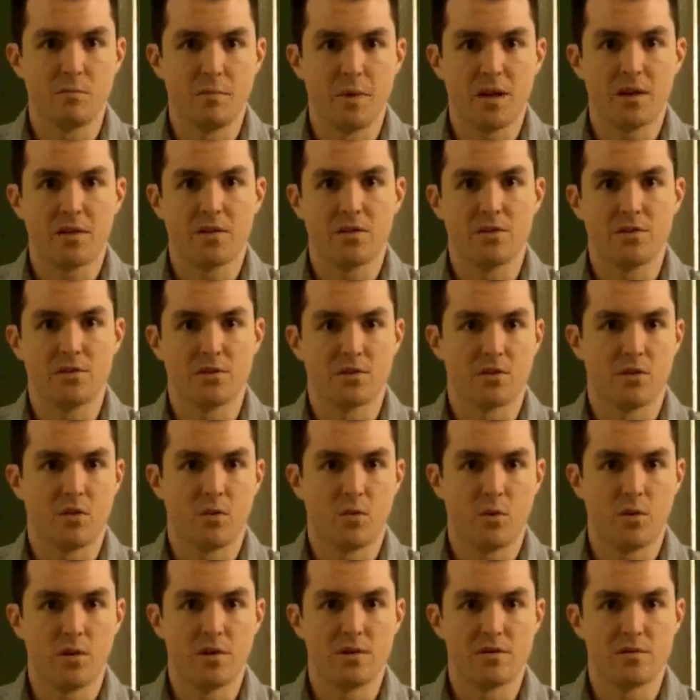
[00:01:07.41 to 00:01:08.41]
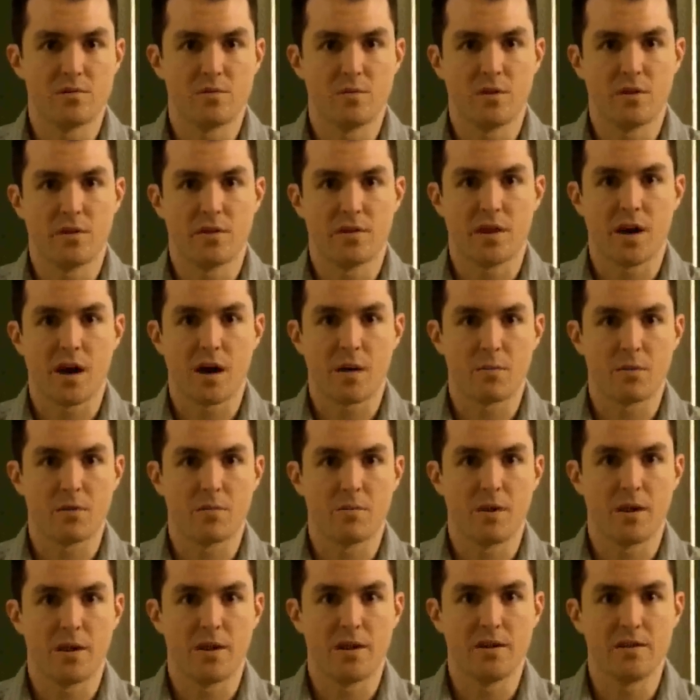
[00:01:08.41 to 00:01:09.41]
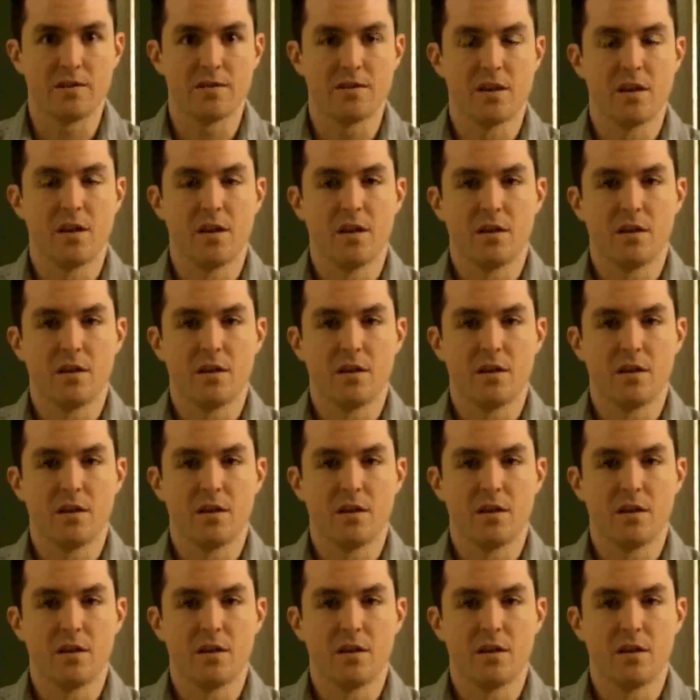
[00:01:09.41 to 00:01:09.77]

metal in your coins with copper pennies,